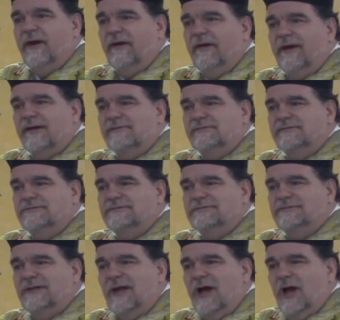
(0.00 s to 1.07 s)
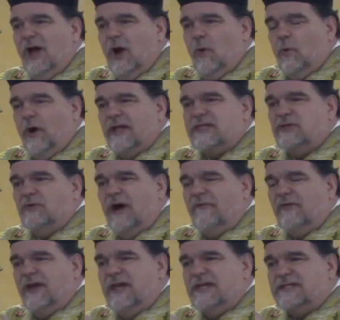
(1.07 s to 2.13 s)
Mary.
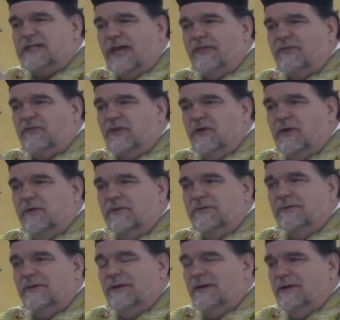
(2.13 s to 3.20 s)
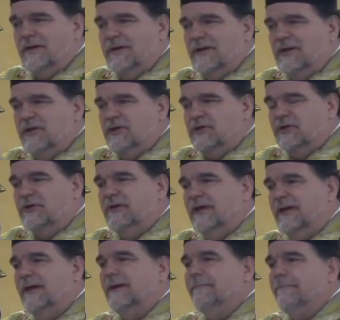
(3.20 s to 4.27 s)
Whatsoever he saith to you, do
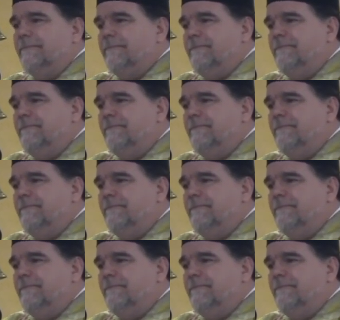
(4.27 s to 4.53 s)
ye.